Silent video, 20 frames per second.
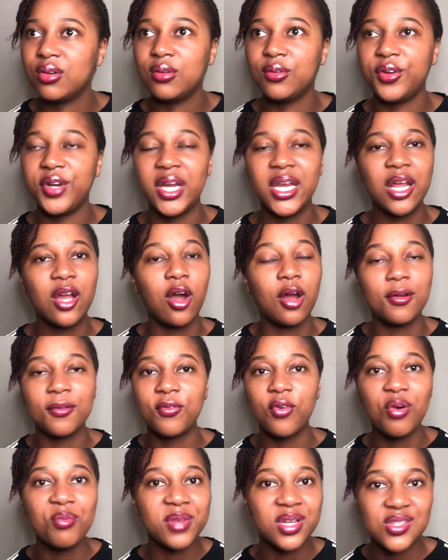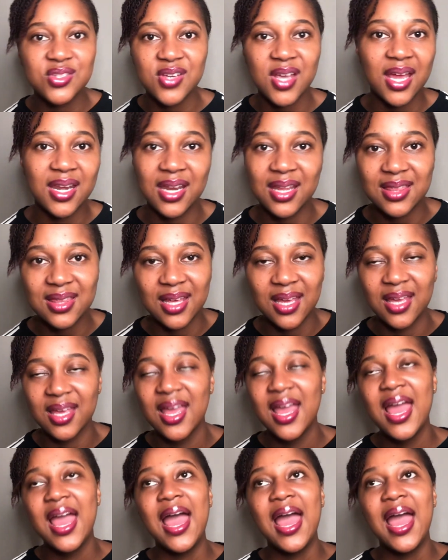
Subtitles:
really conforming to anything.